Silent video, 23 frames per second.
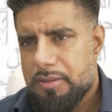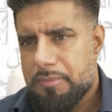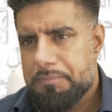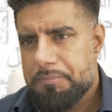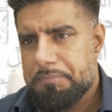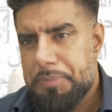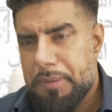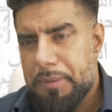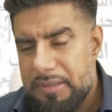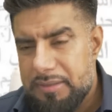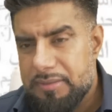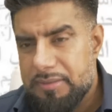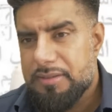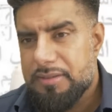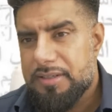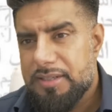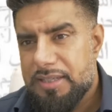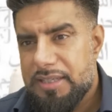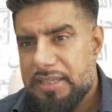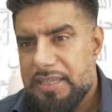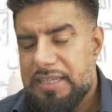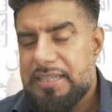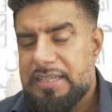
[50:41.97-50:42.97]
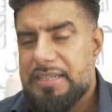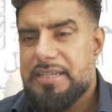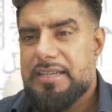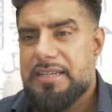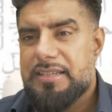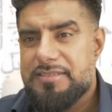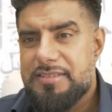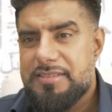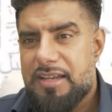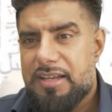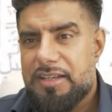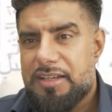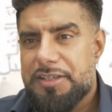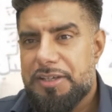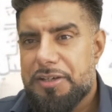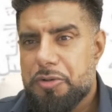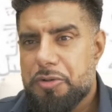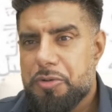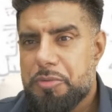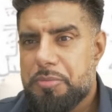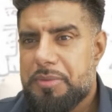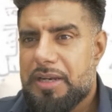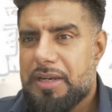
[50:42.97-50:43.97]
But inna
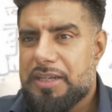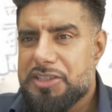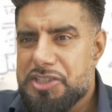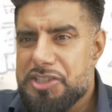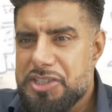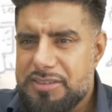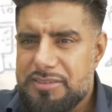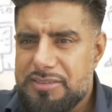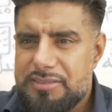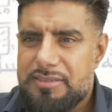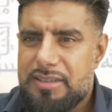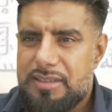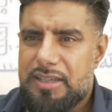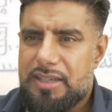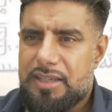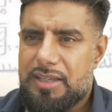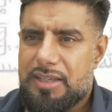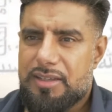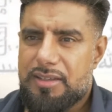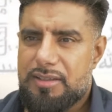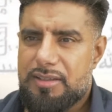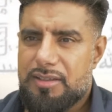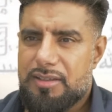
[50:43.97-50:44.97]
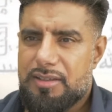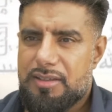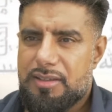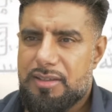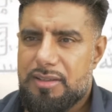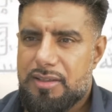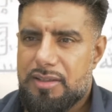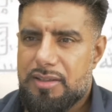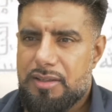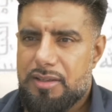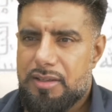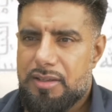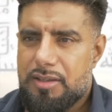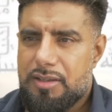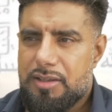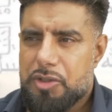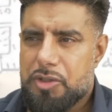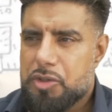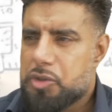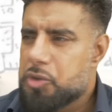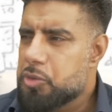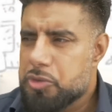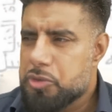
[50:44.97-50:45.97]
sa'yakum lashatta.
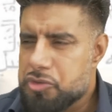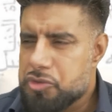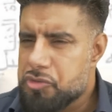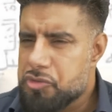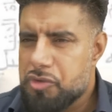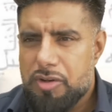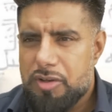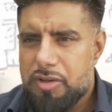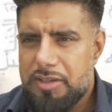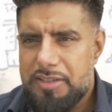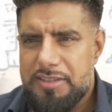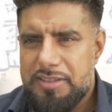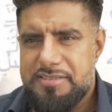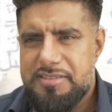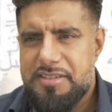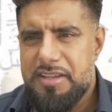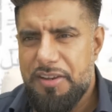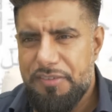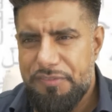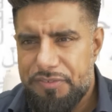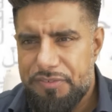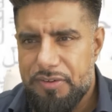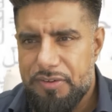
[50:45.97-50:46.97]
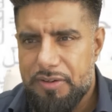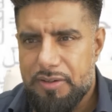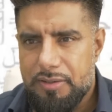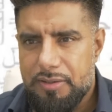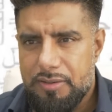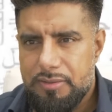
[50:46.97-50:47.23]
Your struggle is different.